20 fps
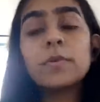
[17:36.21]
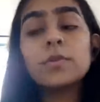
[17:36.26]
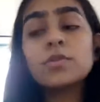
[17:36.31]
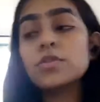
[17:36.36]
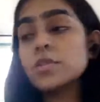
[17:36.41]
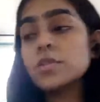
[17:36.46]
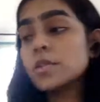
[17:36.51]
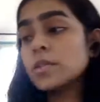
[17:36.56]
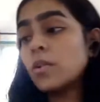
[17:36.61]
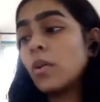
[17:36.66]
Which
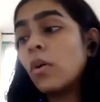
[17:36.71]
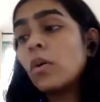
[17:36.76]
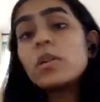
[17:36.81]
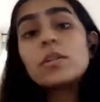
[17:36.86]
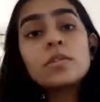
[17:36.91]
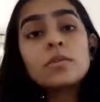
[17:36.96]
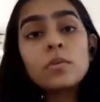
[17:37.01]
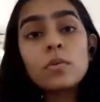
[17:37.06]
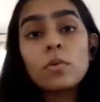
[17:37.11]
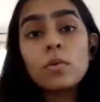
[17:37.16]
is
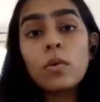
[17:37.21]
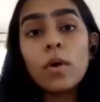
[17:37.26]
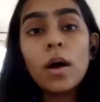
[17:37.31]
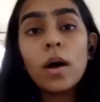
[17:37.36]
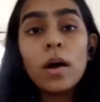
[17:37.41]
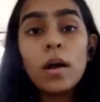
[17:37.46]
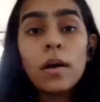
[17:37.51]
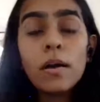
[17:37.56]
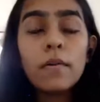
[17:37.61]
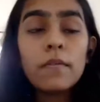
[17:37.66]
also
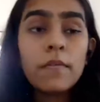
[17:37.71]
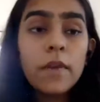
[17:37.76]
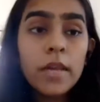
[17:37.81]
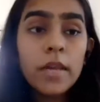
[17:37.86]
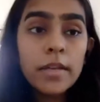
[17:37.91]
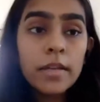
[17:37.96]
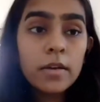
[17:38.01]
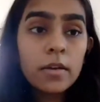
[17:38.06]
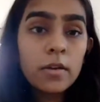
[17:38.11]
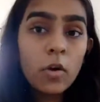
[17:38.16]

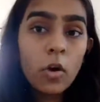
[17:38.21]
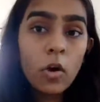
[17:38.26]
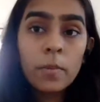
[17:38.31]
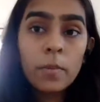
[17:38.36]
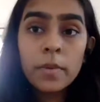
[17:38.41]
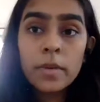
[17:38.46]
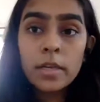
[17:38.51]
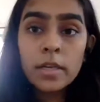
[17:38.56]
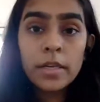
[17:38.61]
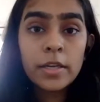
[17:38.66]
very
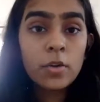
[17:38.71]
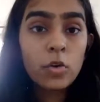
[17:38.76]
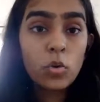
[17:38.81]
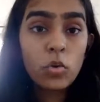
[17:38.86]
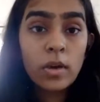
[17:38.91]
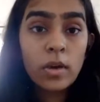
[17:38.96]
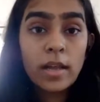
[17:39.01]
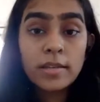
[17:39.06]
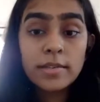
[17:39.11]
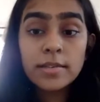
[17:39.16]
commonly
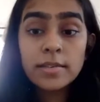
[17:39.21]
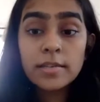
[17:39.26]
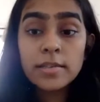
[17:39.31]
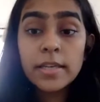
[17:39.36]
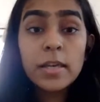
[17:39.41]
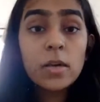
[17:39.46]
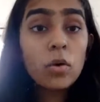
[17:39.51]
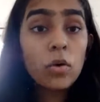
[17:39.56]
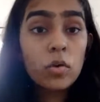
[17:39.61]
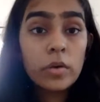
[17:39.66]
known as
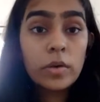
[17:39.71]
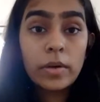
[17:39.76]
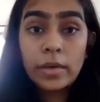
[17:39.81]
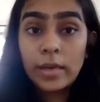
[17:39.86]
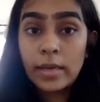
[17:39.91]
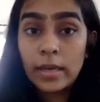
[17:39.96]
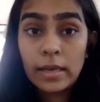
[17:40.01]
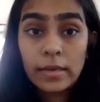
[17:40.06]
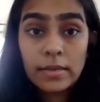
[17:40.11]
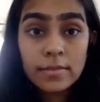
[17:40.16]
stakeholder
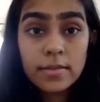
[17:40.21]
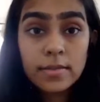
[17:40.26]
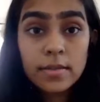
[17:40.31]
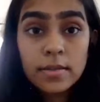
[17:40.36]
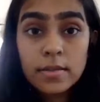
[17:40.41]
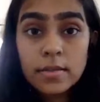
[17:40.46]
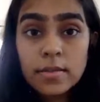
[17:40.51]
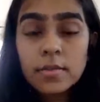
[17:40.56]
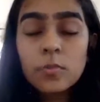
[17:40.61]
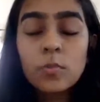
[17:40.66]

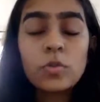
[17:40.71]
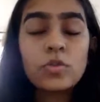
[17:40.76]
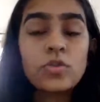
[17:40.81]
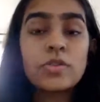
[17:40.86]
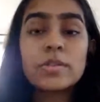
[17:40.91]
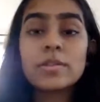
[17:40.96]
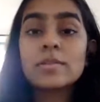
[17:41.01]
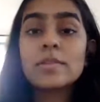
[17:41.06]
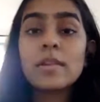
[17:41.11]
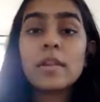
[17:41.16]
analysis, which
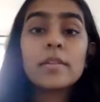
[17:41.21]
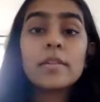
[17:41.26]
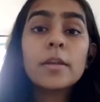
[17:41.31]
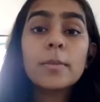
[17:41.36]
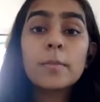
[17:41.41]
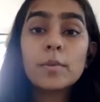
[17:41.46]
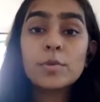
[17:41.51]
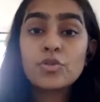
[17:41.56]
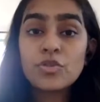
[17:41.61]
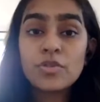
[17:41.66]
is
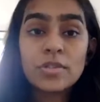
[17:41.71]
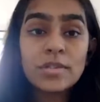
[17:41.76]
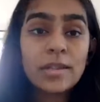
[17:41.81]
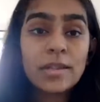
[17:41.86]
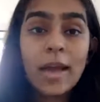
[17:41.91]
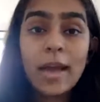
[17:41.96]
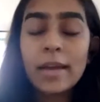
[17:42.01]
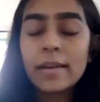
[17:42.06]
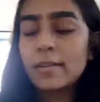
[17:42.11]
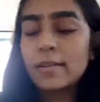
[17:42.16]
nothing but just
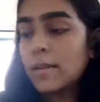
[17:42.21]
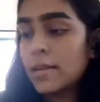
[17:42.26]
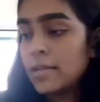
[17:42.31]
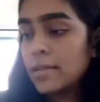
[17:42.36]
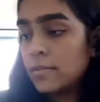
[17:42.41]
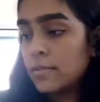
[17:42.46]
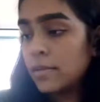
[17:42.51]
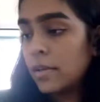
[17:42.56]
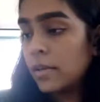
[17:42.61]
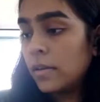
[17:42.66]

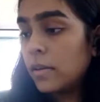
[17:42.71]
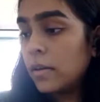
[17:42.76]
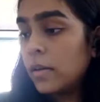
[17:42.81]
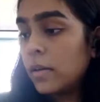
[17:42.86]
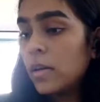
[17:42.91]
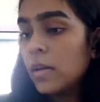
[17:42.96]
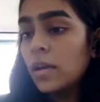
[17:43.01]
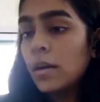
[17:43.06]
analyzing